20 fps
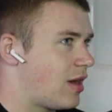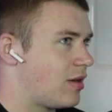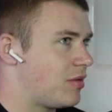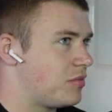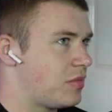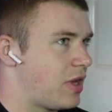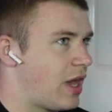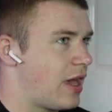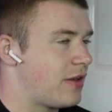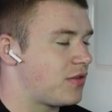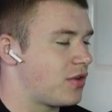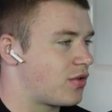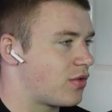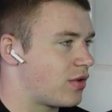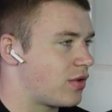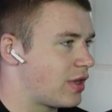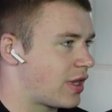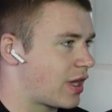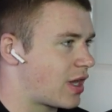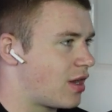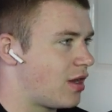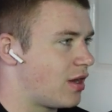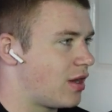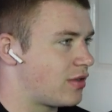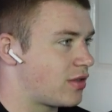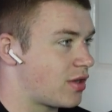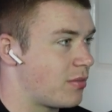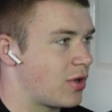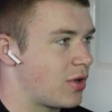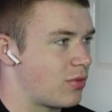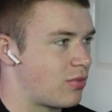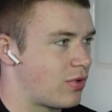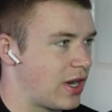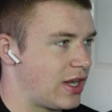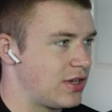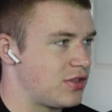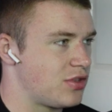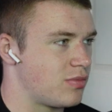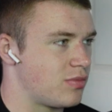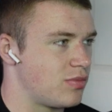if you're doing like a dumbbell
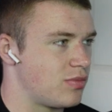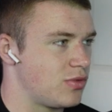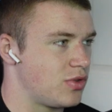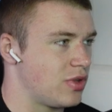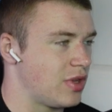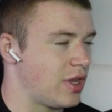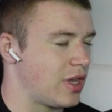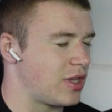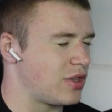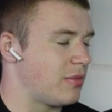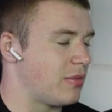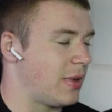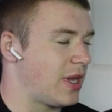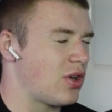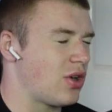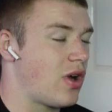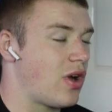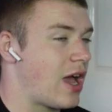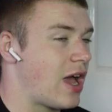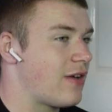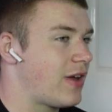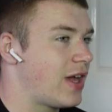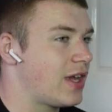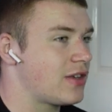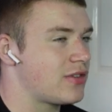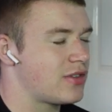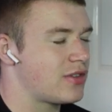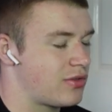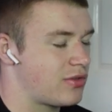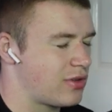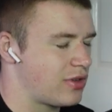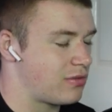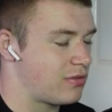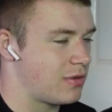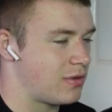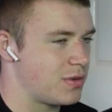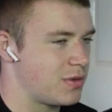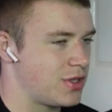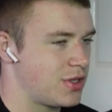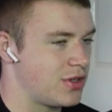press, you might not have access to a
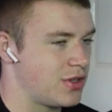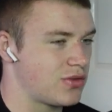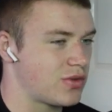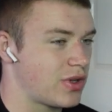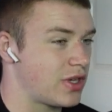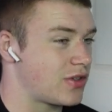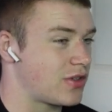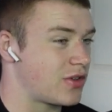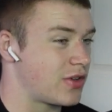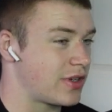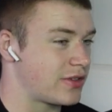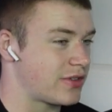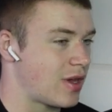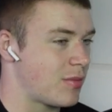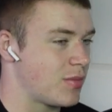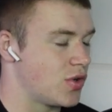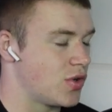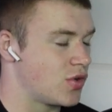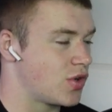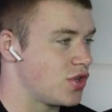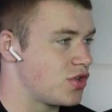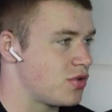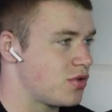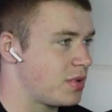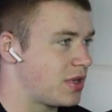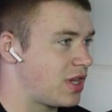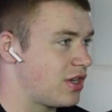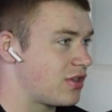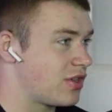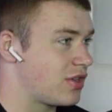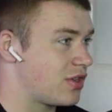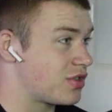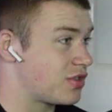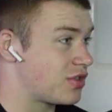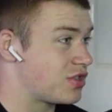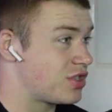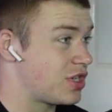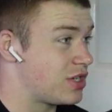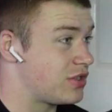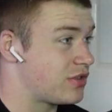Smith machine. So that's a good example. Could you potentially
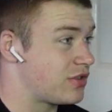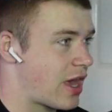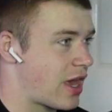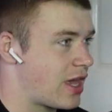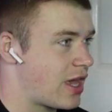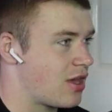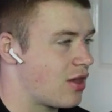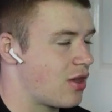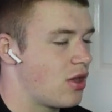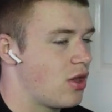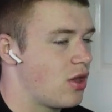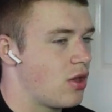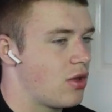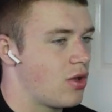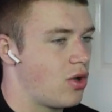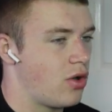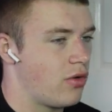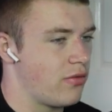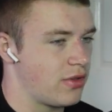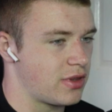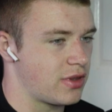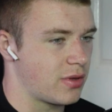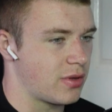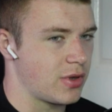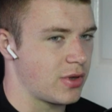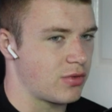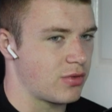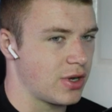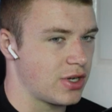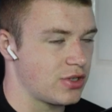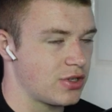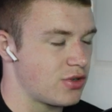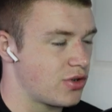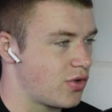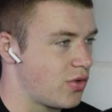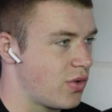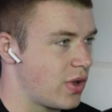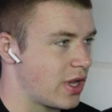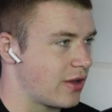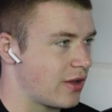just change the height of the dumbbell press you're
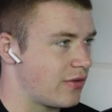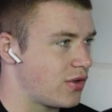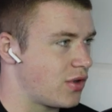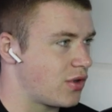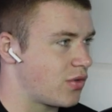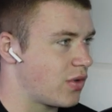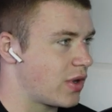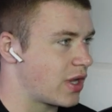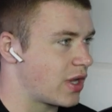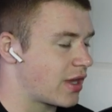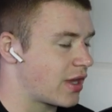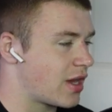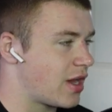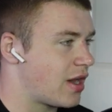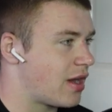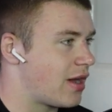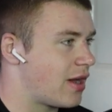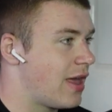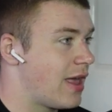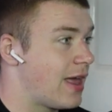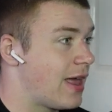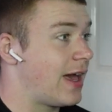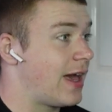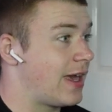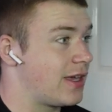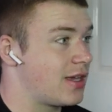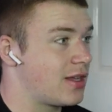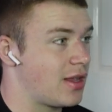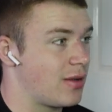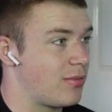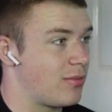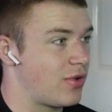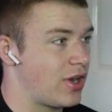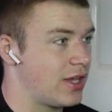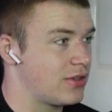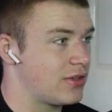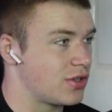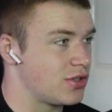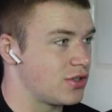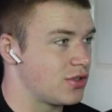doing? If you're doing like a high incline
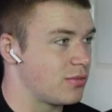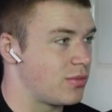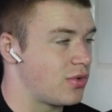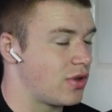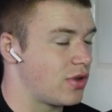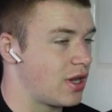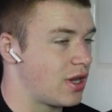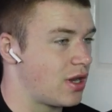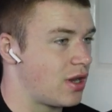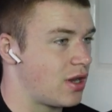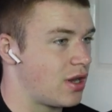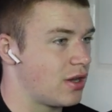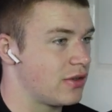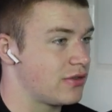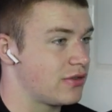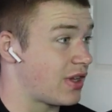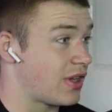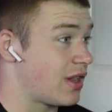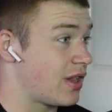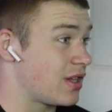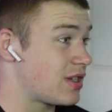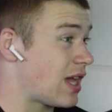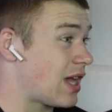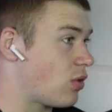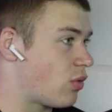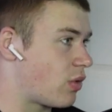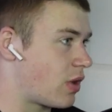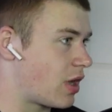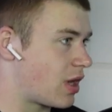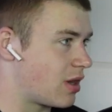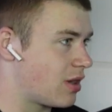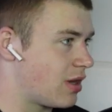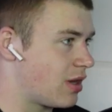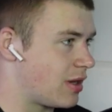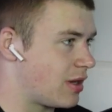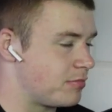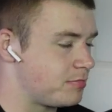press, could you put a slightly shallower incline?